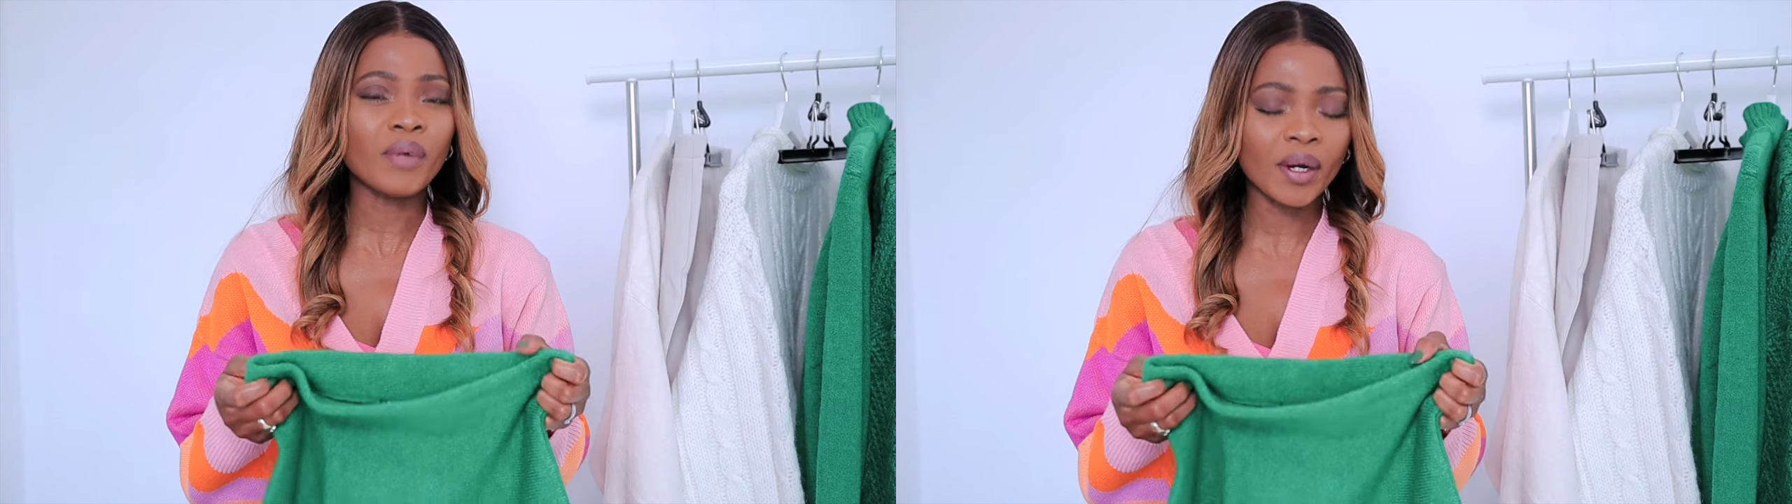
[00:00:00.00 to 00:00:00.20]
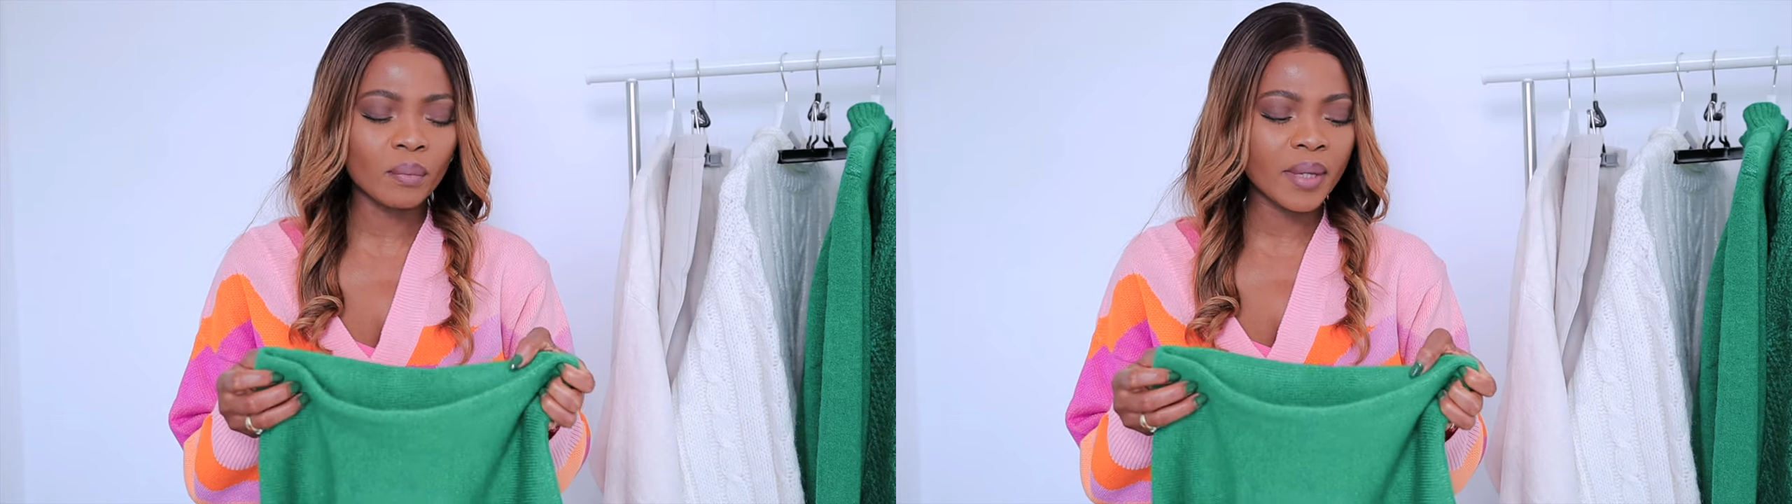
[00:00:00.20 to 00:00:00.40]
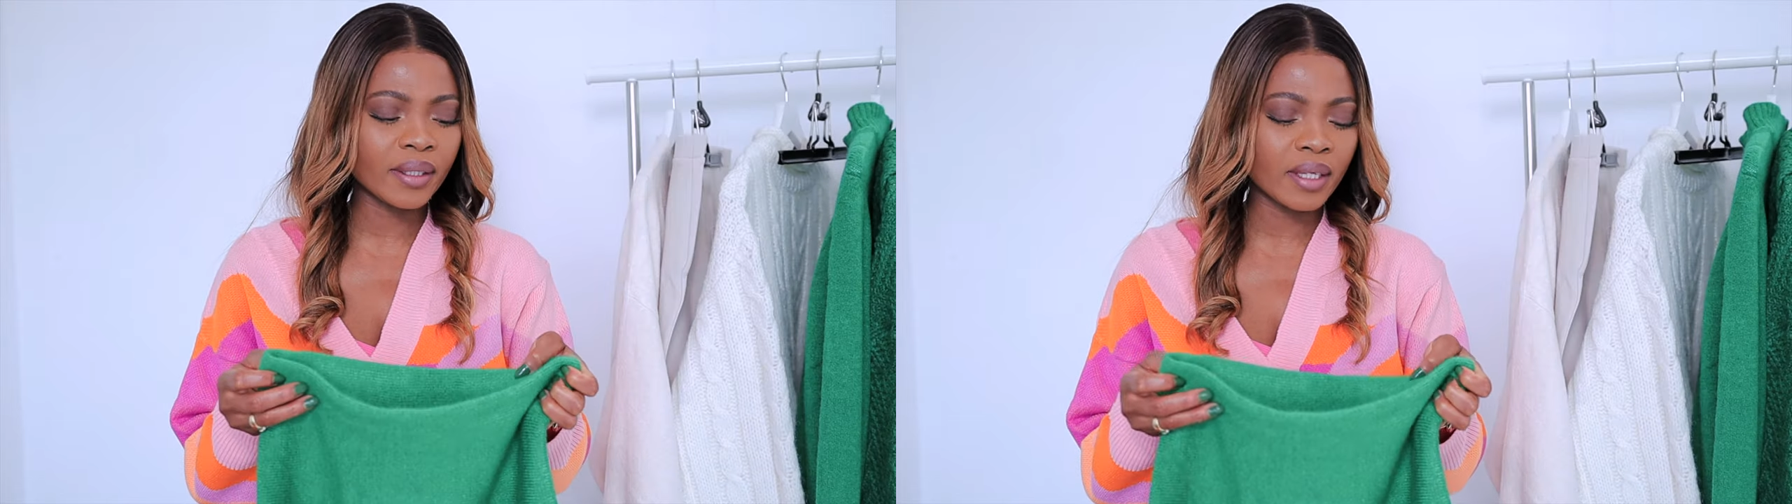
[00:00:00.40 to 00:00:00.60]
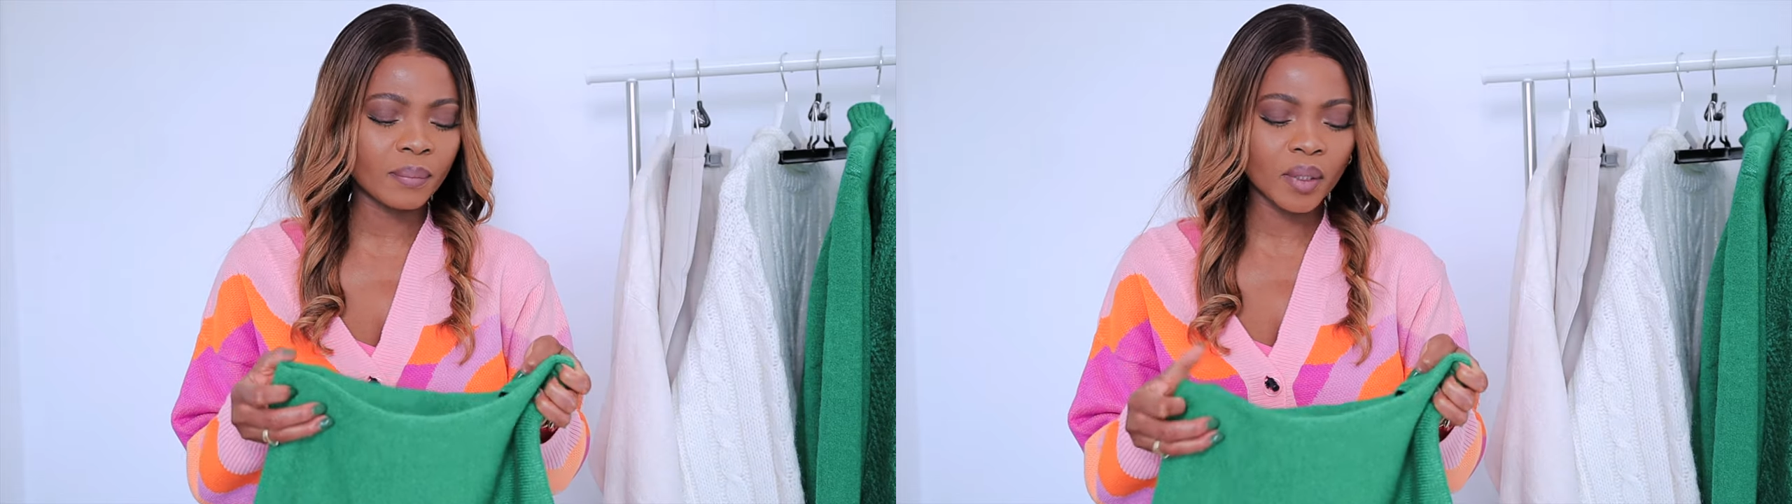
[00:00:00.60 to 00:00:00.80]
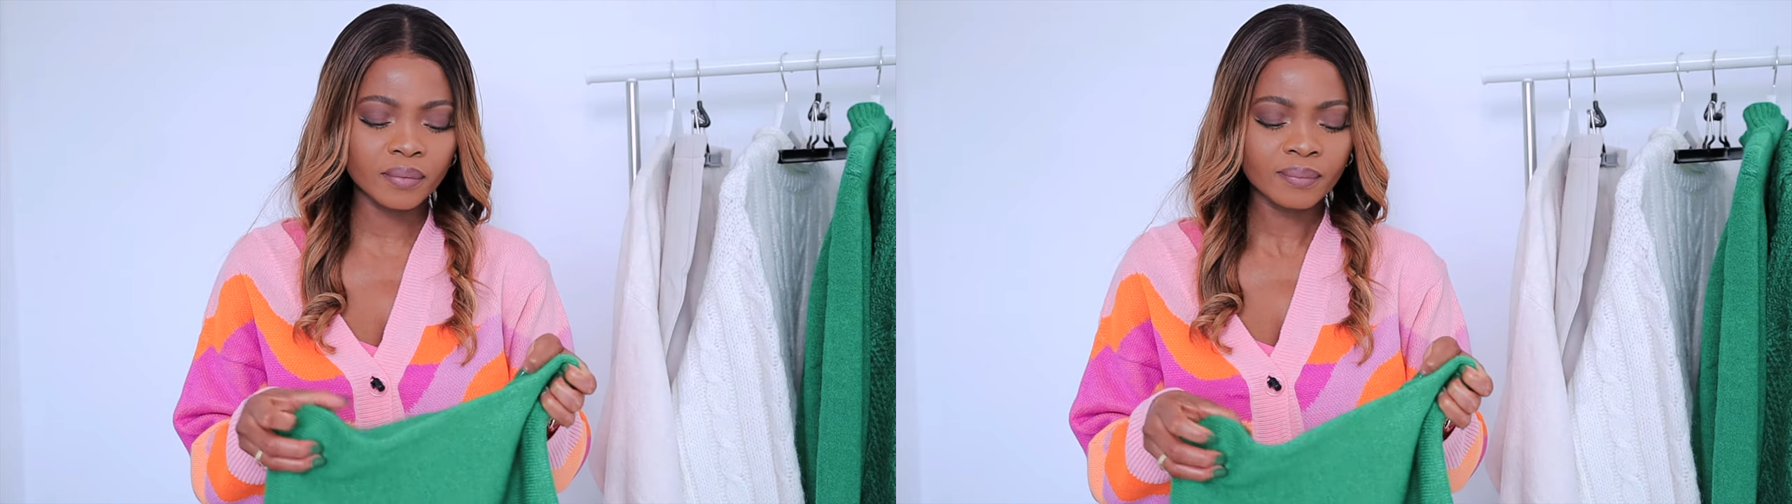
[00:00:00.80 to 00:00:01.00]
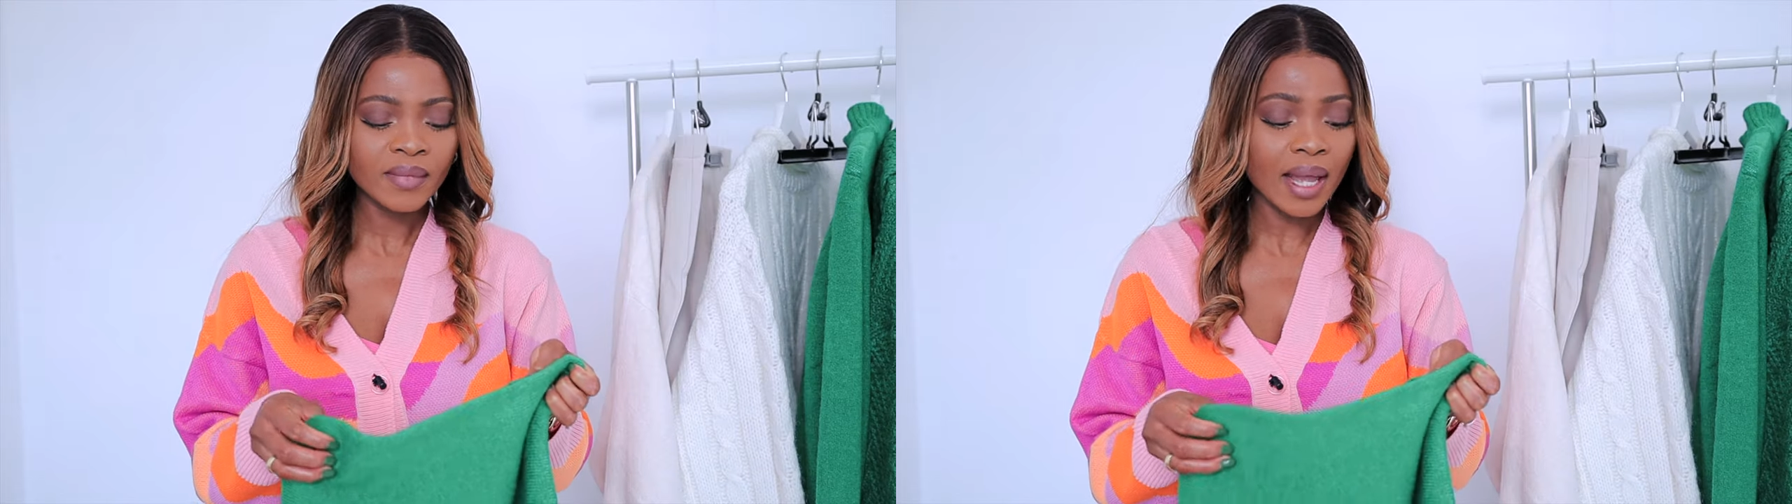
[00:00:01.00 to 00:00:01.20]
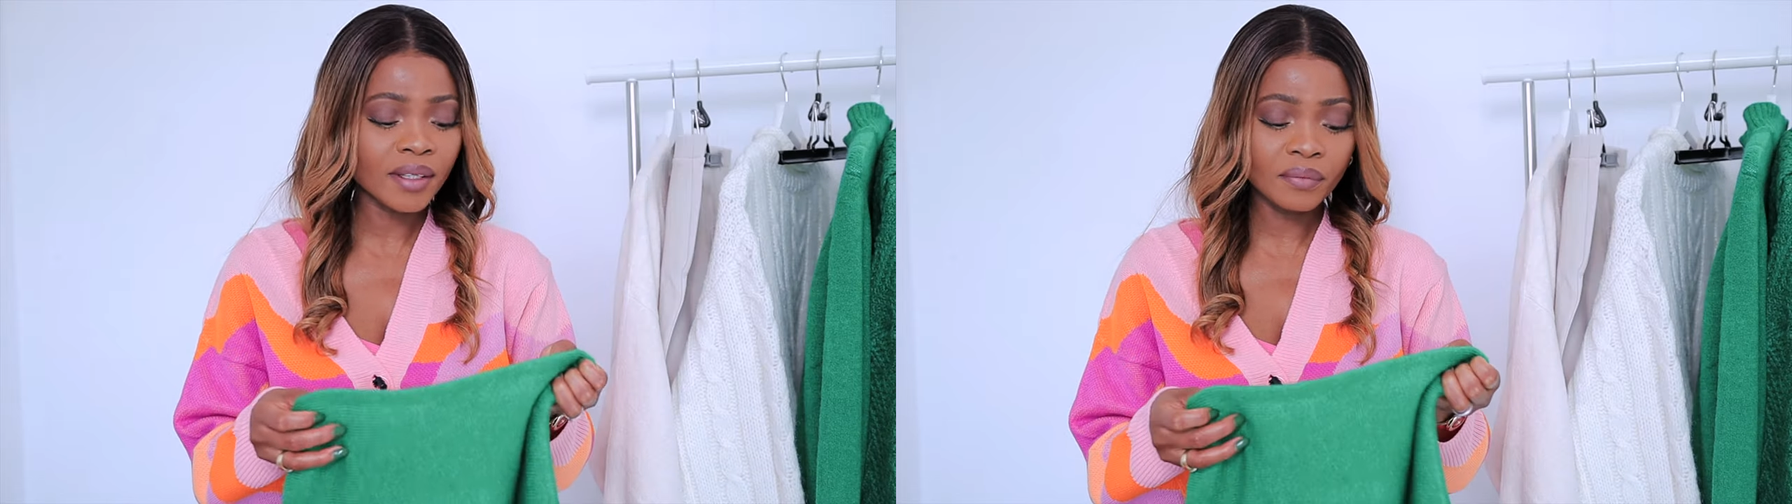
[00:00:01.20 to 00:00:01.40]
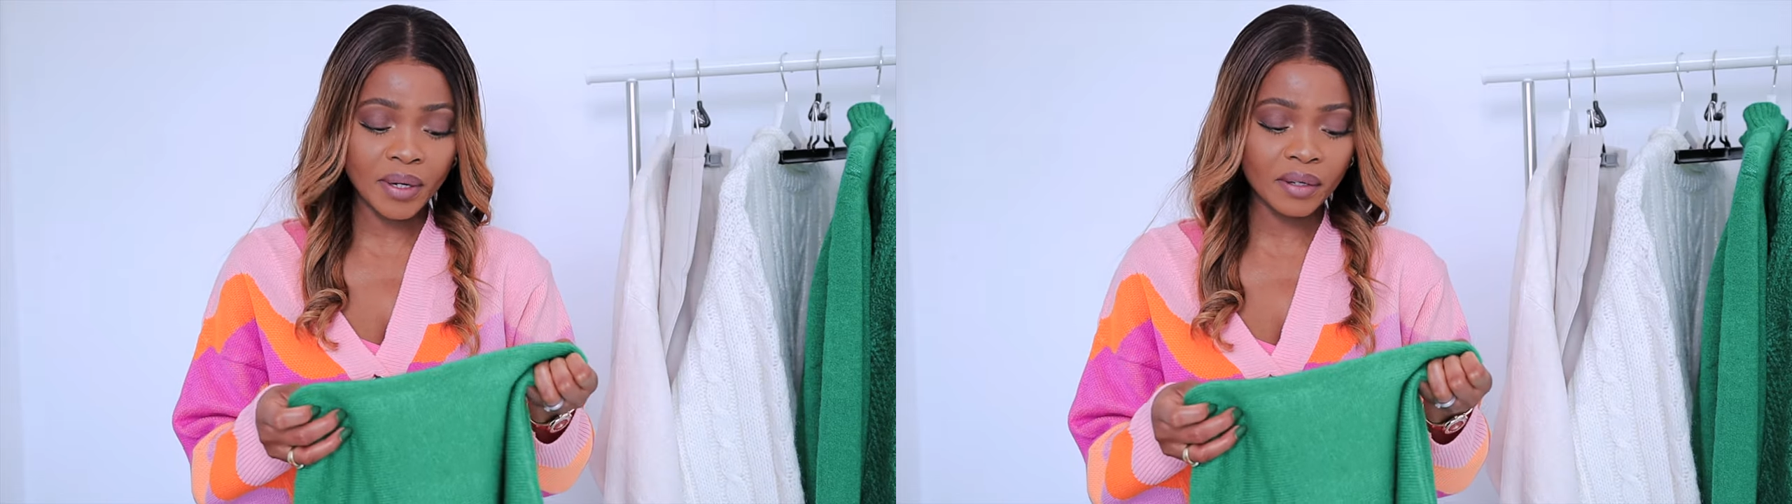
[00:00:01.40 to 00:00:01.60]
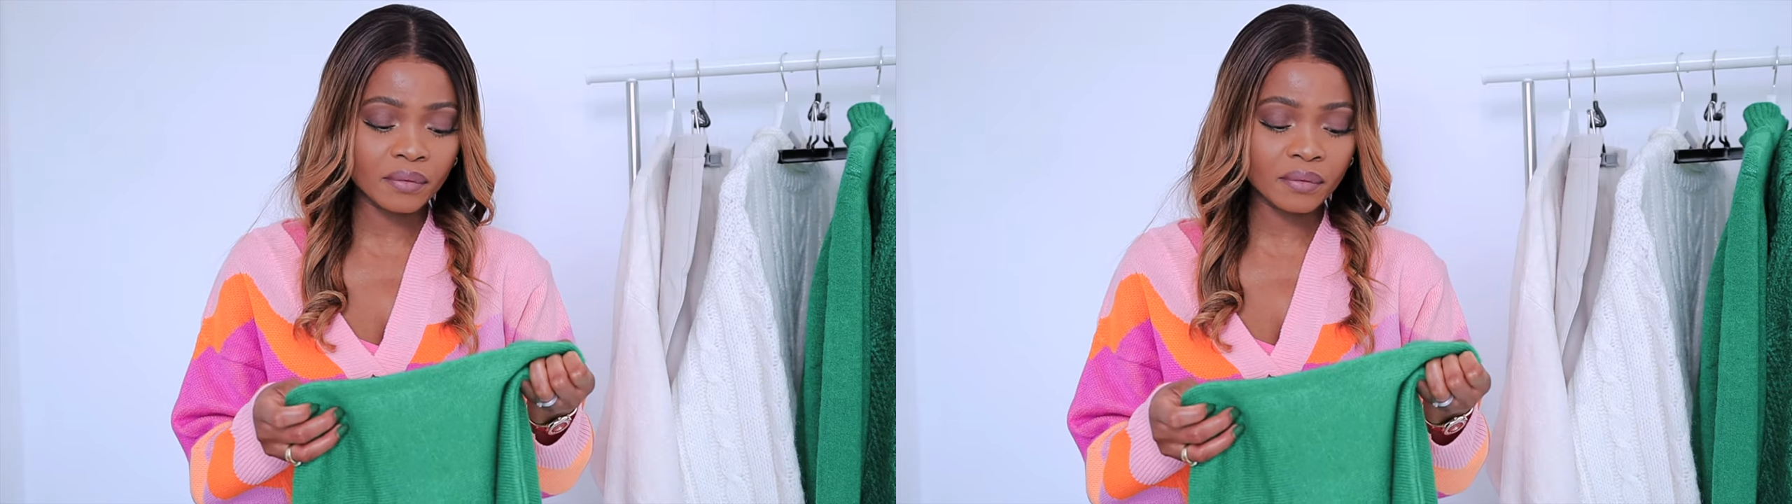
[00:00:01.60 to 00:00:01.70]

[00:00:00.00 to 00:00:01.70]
recommended, but I didn't